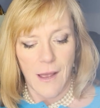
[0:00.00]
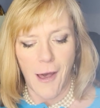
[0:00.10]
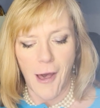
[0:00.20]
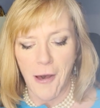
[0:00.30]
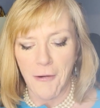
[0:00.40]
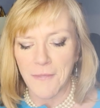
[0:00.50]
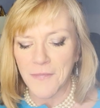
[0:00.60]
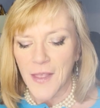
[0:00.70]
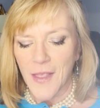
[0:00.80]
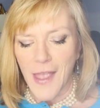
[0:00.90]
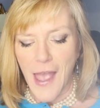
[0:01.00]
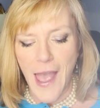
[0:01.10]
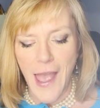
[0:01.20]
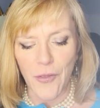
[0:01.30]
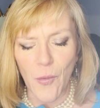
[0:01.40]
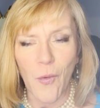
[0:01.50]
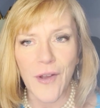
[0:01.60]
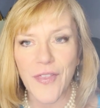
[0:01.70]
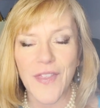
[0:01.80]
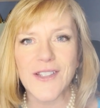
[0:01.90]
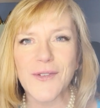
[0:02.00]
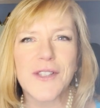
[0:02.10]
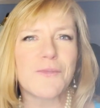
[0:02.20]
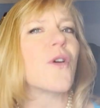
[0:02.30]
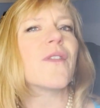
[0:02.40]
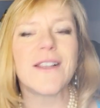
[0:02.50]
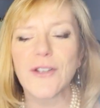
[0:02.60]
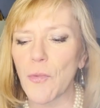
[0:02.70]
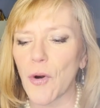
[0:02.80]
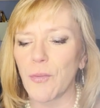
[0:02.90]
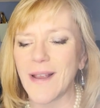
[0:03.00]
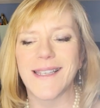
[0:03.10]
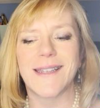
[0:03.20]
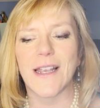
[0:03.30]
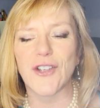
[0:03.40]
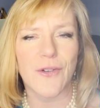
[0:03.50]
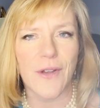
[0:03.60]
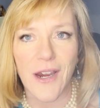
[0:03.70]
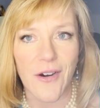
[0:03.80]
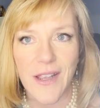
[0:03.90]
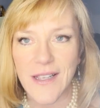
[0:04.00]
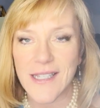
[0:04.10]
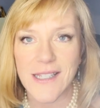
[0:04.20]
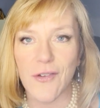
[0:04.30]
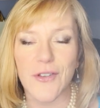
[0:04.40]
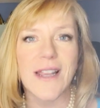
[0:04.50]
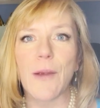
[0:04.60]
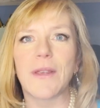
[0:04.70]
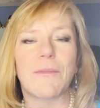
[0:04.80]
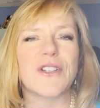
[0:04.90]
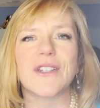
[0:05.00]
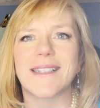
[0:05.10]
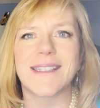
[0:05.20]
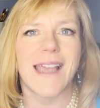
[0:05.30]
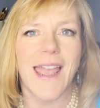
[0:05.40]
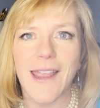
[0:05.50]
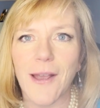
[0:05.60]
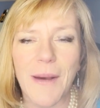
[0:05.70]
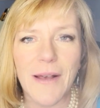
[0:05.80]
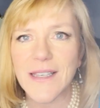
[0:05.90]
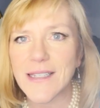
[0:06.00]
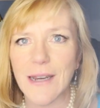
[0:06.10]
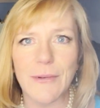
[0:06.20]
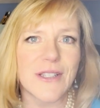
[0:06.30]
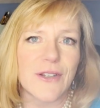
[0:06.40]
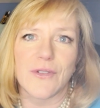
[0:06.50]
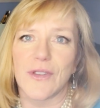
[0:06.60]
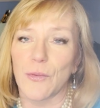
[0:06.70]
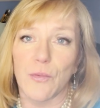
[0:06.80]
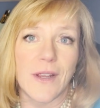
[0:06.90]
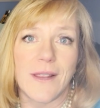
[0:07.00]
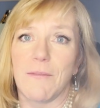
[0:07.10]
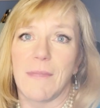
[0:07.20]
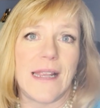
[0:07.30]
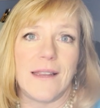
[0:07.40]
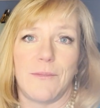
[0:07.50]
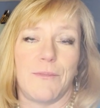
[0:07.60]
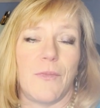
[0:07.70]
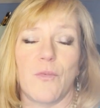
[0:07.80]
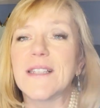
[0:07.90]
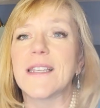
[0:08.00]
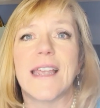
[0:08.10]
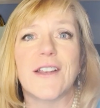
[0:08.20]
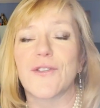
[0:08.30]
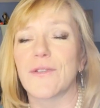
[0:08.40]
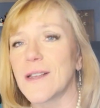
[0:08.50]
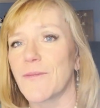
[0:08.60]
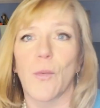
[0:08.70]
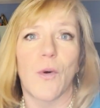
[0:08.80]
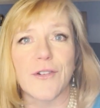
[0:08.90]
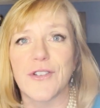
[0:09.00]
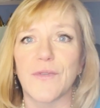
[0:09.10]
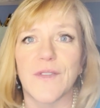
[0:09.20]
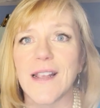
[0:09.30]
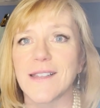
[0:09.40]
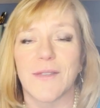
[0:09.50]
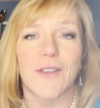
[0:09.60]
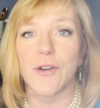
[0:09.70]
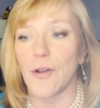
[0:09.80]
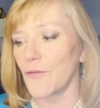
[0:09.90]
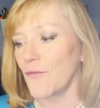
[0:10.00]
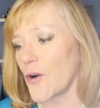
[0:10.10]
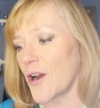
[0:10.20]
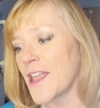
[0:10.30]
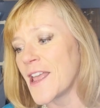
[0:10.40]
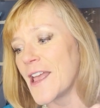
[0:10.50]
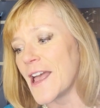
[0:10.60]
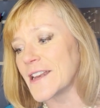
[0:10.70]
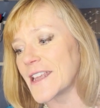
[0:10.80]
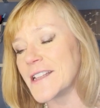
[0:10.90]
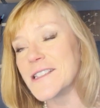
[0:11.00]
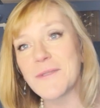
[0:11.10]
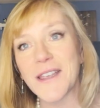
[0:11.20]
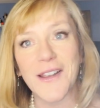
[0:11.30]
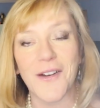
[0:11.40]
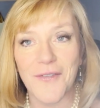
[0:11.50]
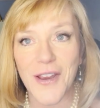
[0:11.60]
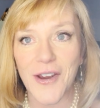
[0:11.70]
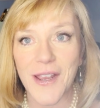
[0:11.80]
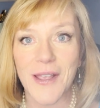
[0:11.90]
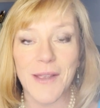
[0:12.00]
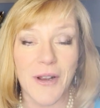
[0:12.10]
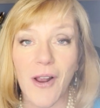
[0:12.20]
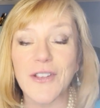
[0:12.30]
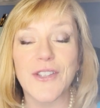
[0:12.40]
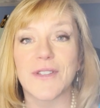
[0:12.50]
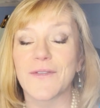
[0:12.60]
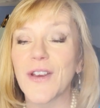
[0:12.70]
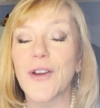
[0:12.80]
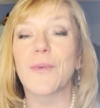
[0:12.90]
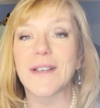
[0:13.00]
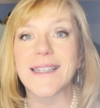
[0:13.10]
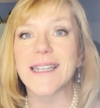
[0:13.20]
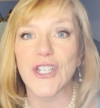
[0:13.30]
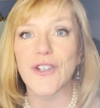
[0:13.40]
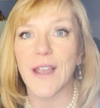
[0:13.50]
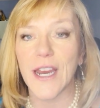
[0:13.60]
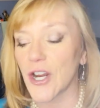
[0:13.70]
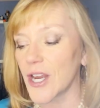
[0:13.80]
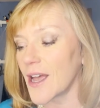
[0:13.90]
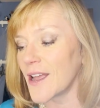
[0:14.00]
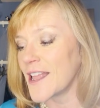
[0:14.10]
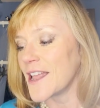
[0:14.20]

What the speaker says: And the one thing, so this is more, these are more residential areas. So there's not really much to say about these neighborhoods. They're really mainly residential, except for one or two things that they're known for. And Kinsman, but also it's a very residential area.